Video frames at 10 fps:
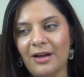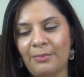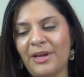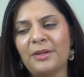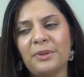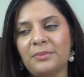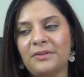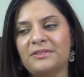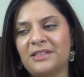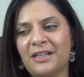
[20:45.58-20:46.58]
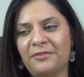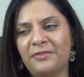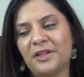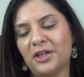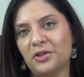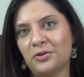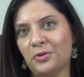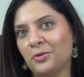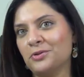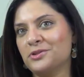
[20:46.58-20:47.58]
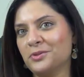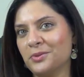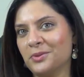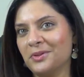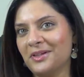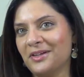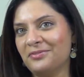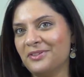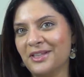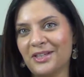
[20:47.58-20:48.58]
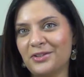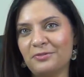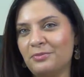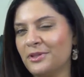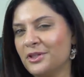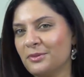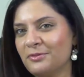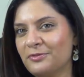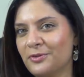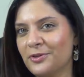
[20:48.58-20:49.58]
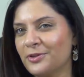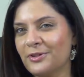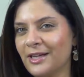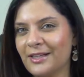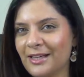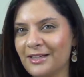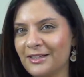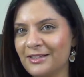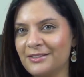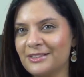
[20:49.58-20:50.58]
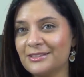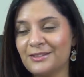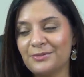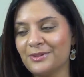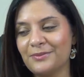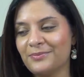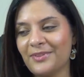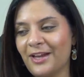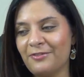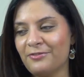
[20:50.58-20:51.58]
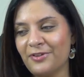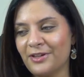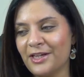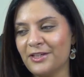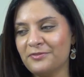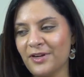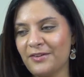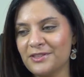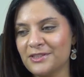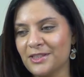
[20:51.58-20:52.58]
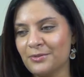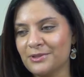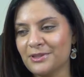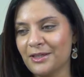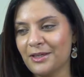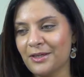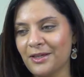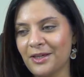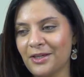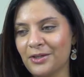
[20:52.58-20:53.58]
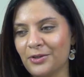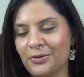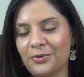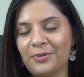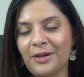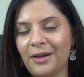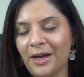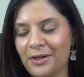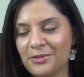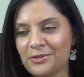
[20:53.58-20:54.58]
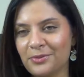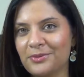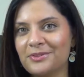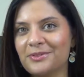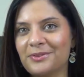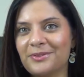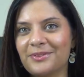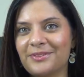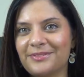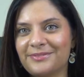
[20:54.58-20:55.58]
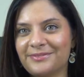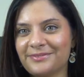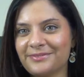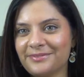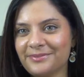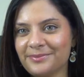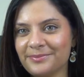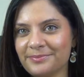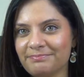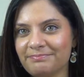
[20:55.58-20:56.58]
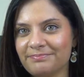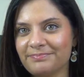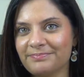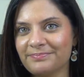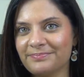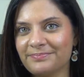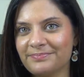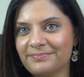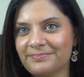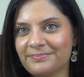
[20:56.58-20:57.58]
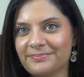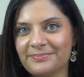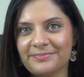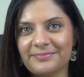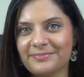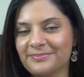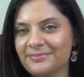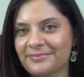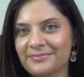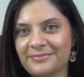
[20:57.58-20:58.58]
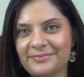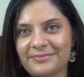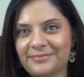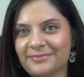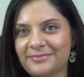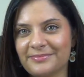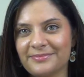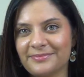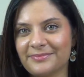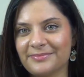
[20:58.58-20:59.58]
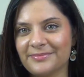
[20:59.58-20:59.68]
many people have said, I feel like you're an old soul. I feel like you've been here before. You're not that age. I said, well, I've felt 85 since I was like, 8 years old. So how did you start on this journey? This particular journey of